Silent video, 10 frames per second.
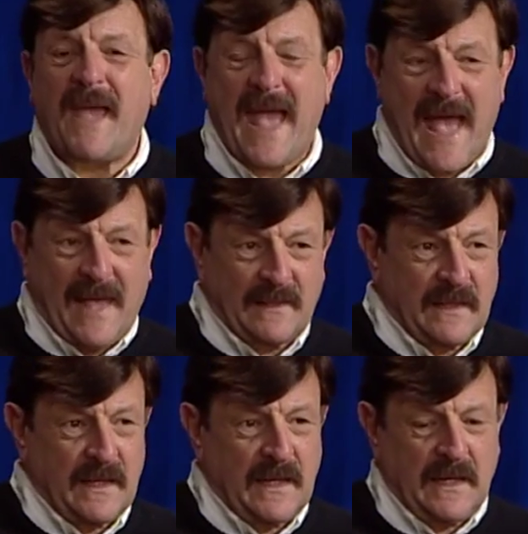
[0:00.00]

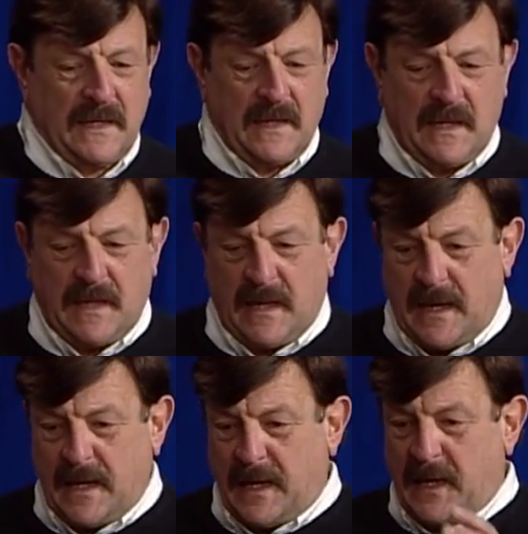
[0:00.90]
math
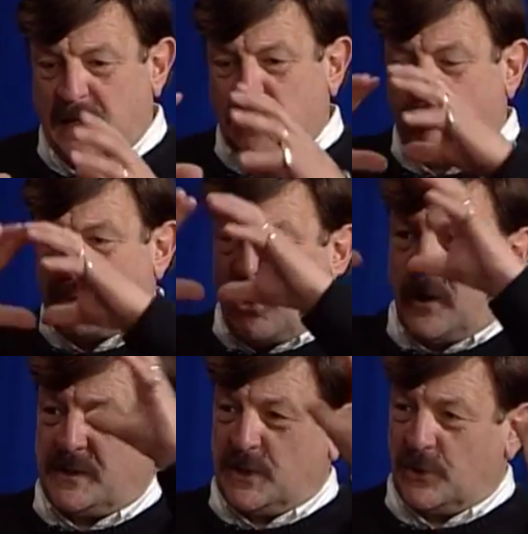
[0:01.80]
is a
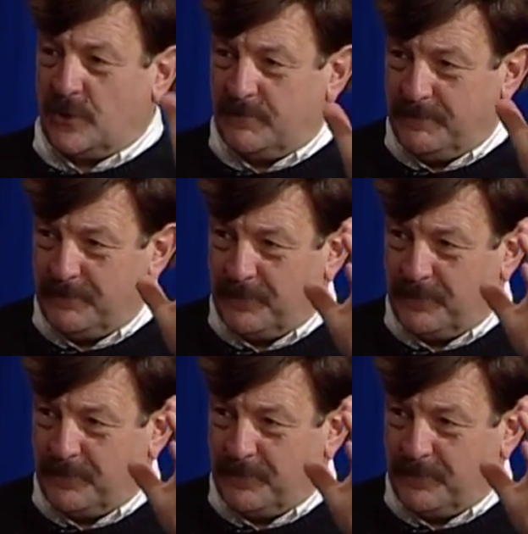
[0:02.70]
broad term,